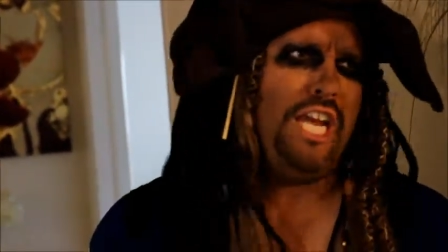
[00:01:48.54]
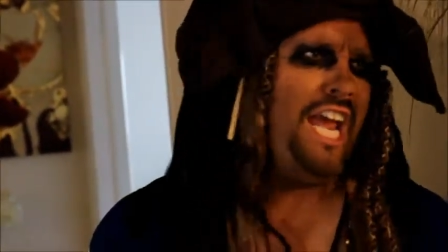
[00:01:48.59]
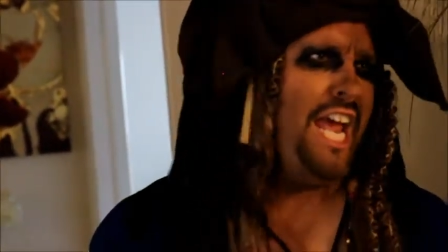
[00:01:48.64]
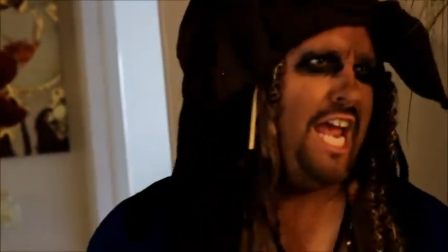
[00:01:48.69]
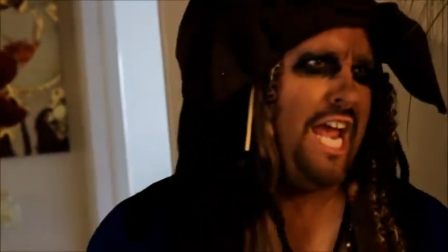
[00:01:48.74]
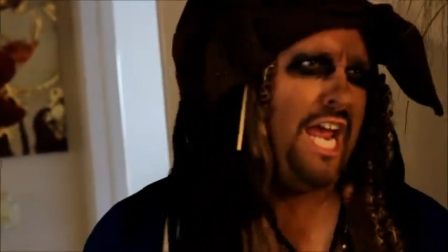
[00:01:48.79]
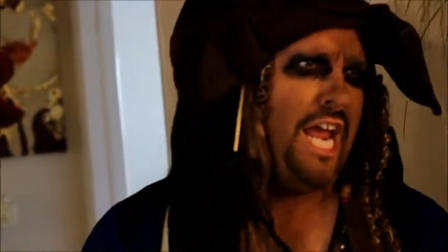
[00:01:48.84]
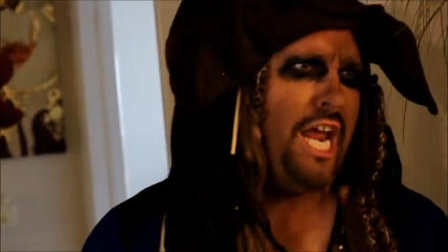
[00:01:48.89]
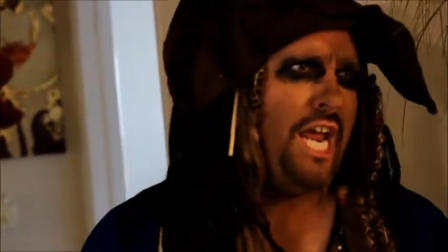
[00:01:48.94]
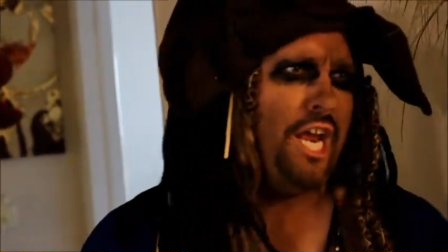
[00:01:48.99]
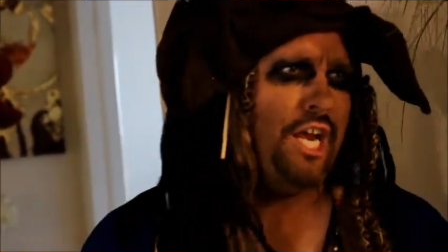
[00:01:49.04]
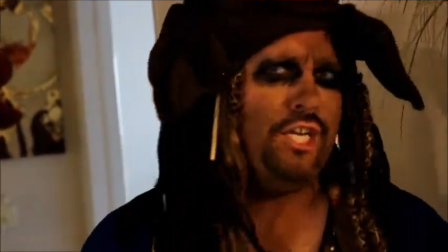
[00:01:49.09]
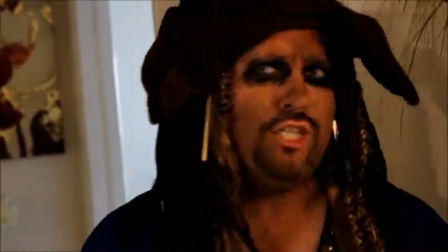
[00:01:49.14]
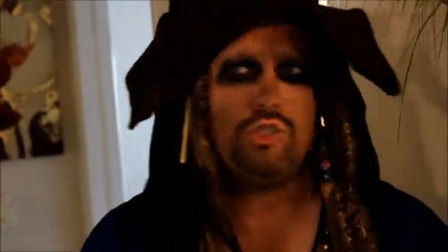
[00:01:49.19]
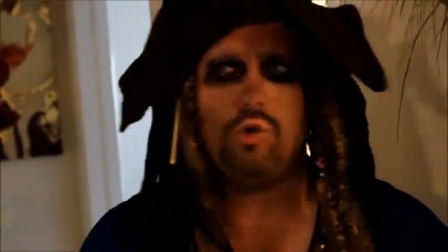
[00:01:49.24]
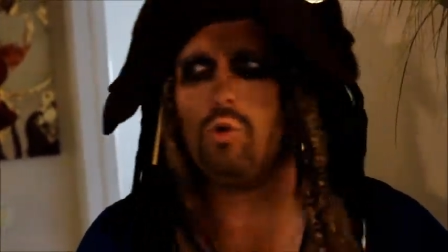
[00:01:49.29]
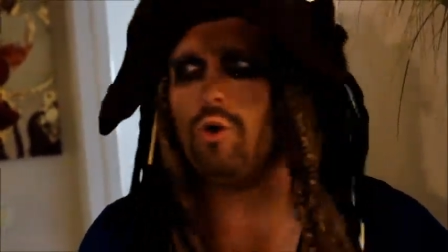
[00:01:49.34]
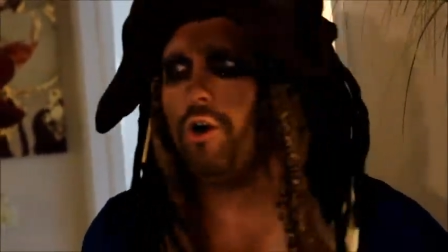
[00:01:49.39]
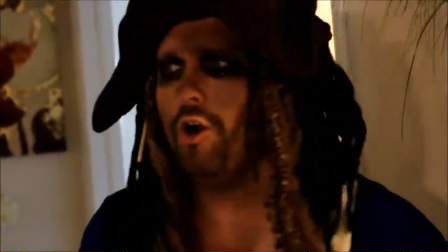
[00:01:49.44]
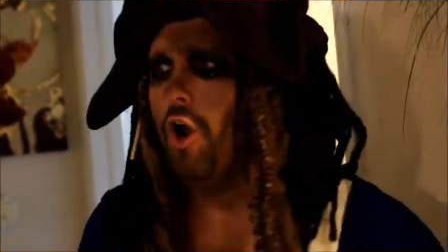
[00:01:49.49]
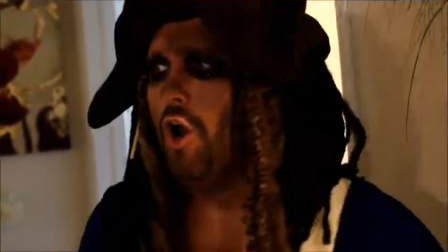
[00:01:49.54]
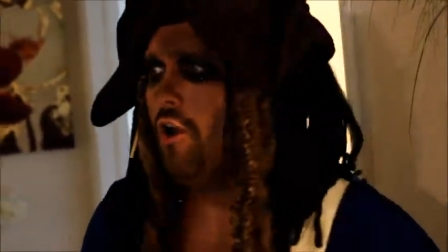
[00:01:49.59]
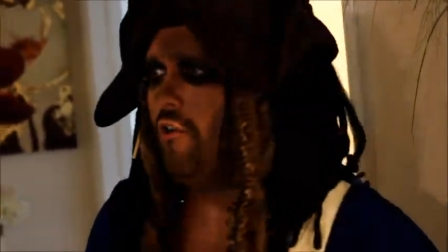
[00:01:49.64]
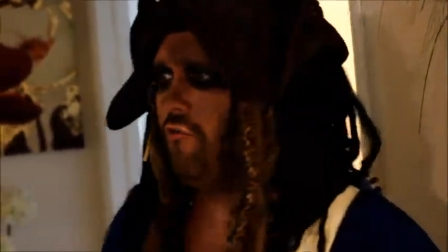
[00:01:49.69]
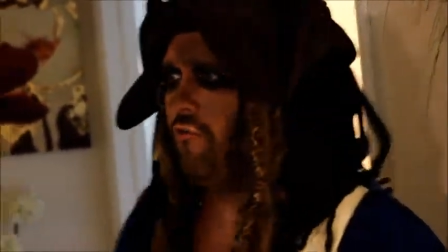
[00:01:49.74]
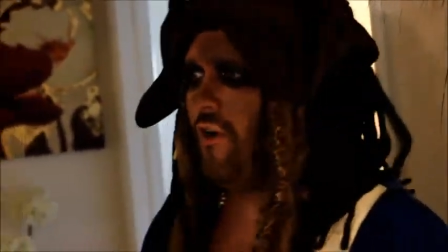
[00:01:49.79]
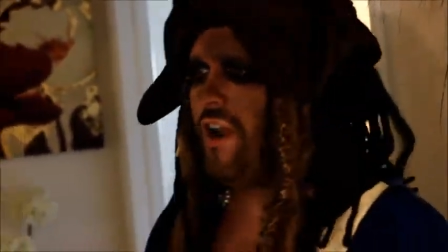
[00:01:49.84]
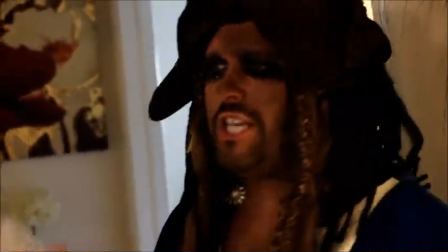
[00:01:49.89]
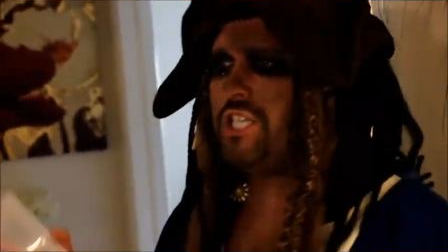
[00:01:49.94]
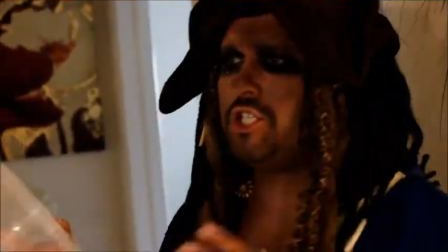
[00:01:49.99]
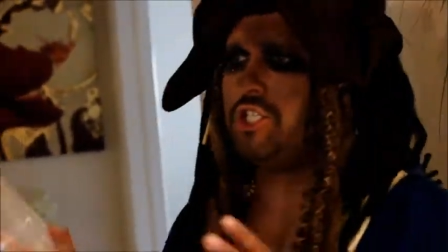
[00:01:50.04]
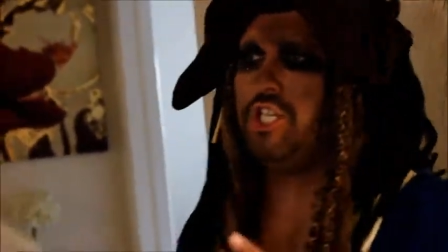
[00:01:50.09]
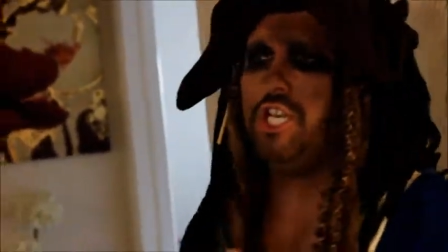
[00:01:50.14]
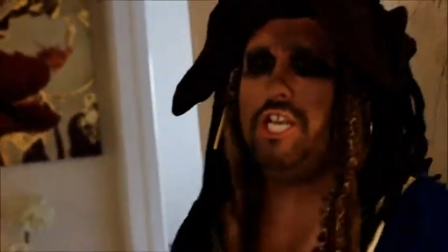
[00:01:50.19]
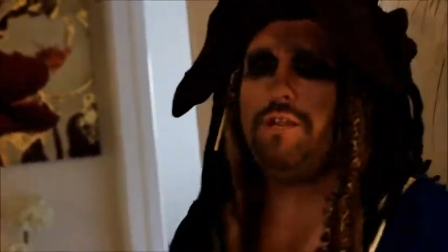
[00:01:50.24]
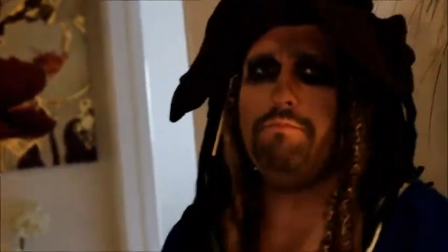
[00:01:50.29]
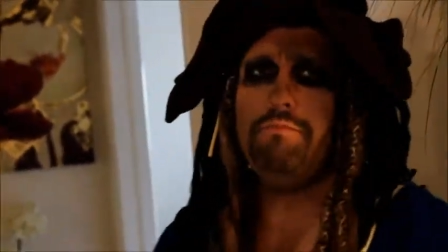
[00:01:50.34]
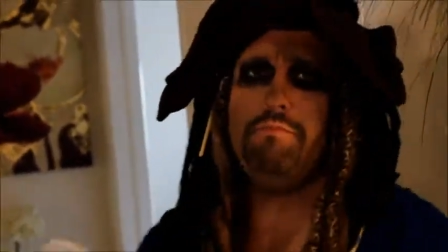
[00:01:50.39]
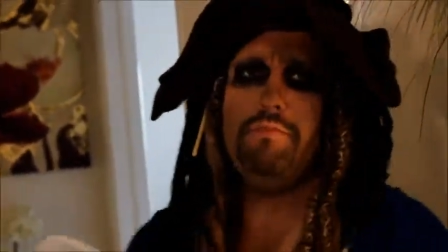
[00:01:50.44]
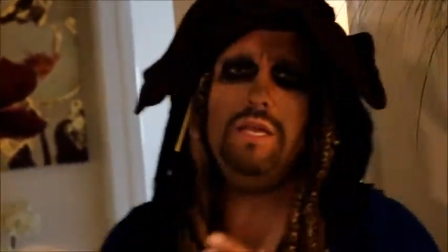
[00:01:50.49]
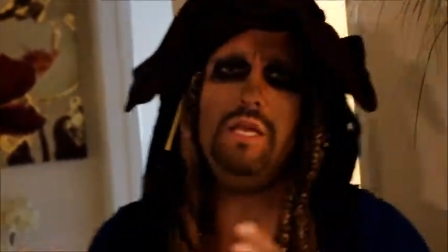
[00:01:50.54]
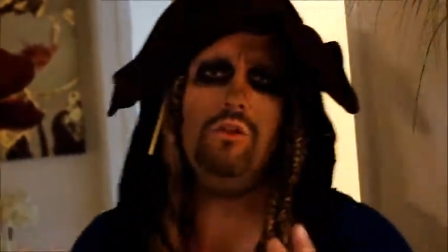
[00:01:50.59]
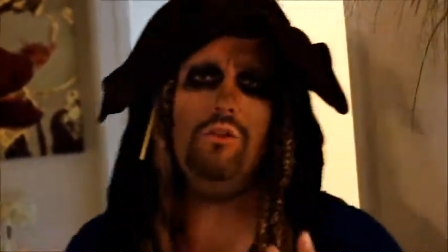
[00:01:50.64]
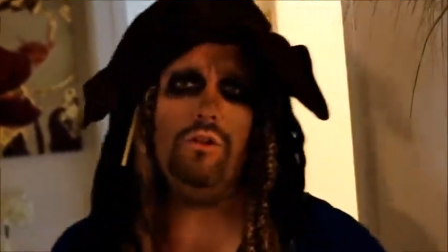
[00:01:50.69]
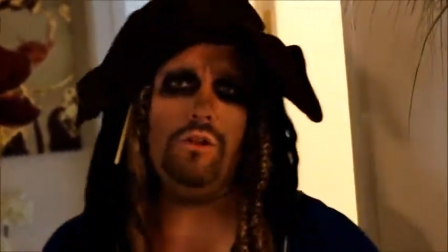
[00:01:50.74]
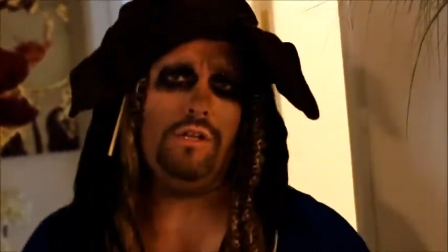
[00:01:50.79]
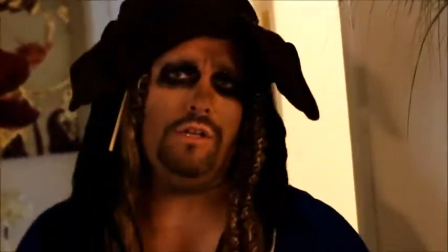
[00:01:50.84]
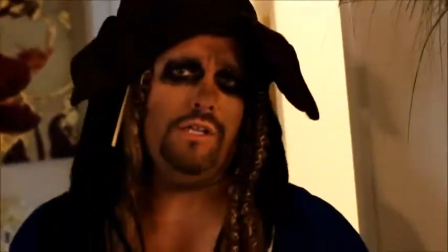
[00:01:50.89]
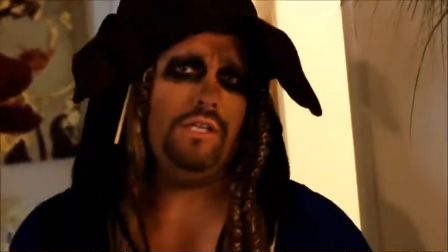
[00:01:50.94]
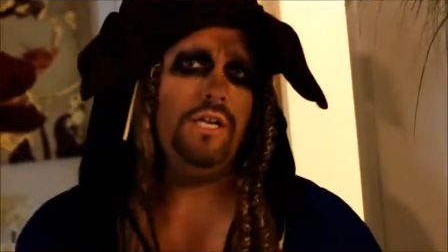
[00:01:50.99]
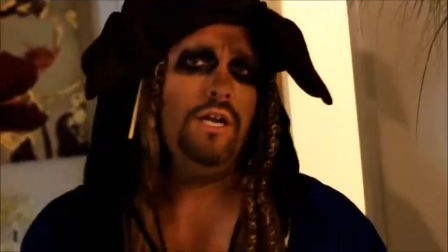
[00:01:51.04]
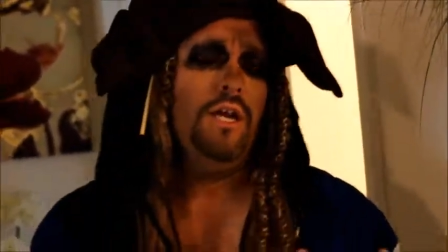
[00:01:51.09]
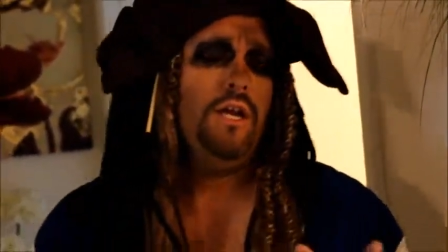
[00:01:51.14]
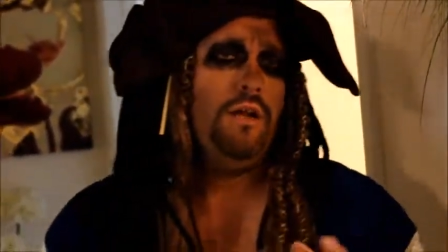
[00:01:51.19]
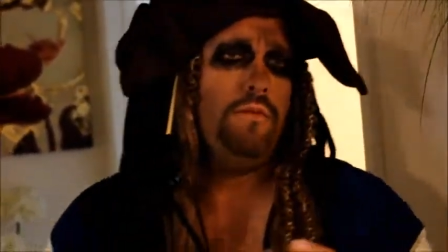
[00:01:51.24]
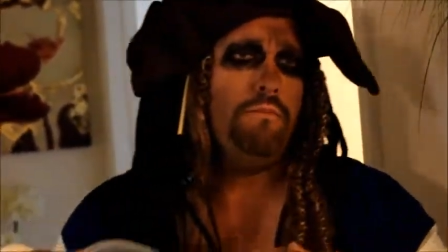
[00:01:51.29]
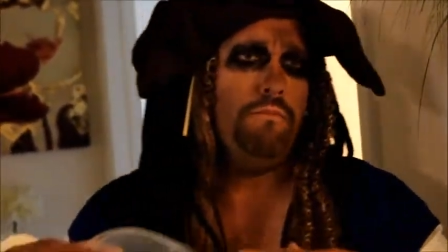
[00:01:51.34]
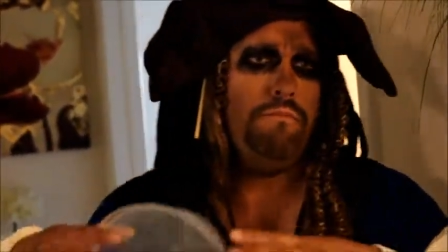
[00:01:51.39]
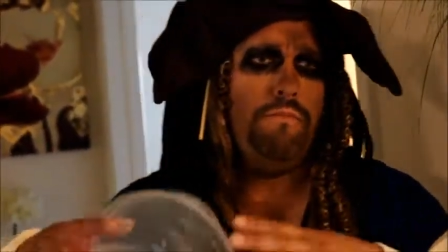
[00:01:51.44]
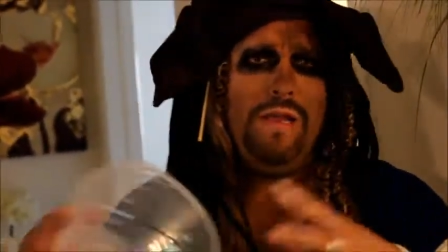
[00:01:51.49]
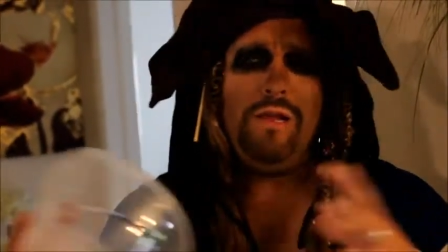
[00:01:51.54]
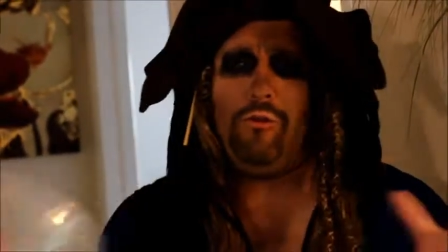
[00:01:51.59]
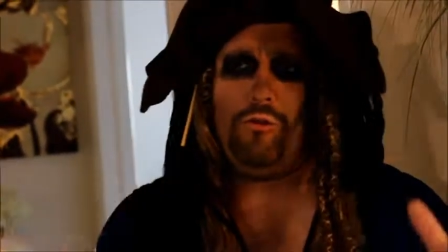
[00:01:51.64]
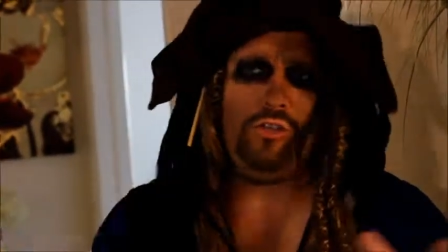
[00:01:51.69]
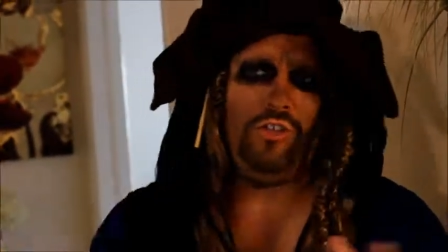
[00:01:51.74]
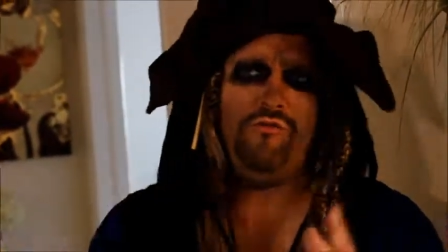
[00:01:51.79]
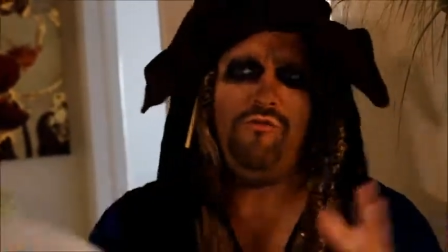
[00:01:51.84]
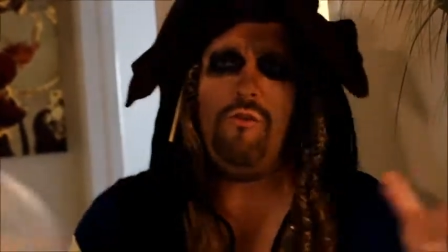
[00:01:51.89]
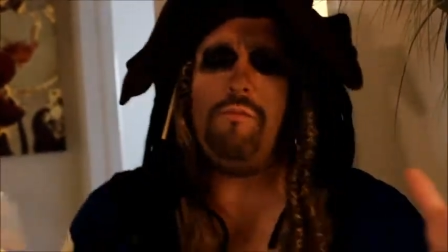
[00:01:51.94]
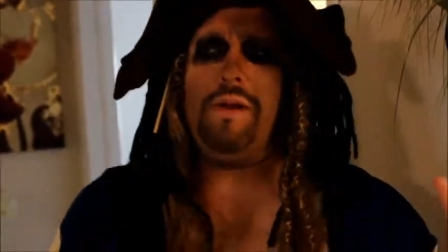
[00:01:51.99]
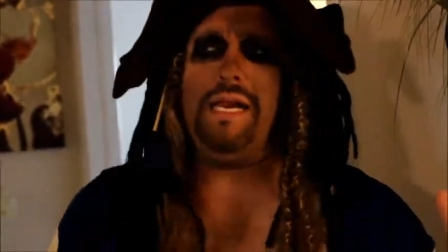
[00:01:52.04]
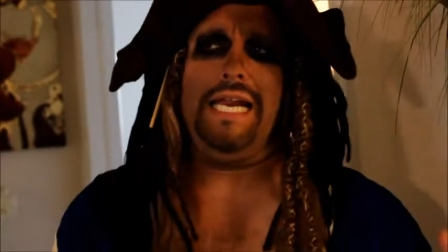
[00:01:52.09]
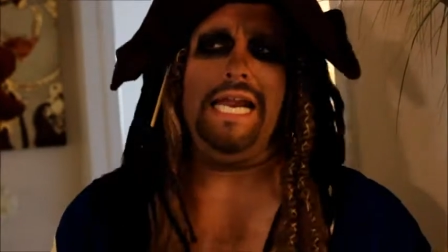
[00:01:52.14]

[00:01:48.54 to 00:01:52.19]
eggs or freshly milked from a